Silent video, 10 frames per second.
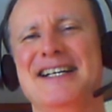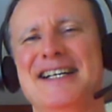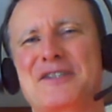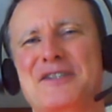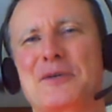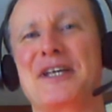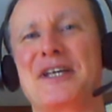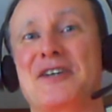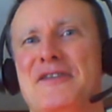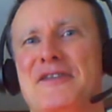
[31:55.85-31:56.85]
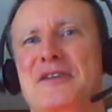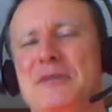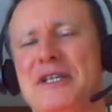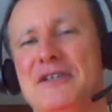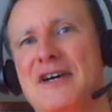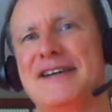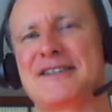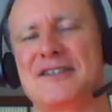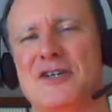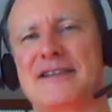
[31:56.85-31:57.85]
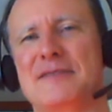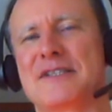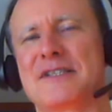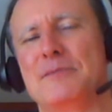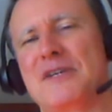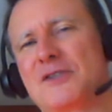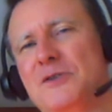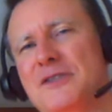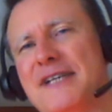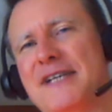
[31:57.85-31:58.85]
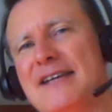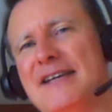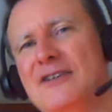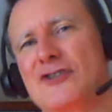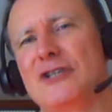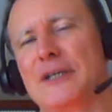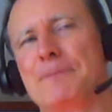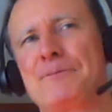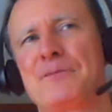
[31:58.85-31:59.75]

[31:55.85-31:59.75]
So he devised and taught them this muscle tendon changing.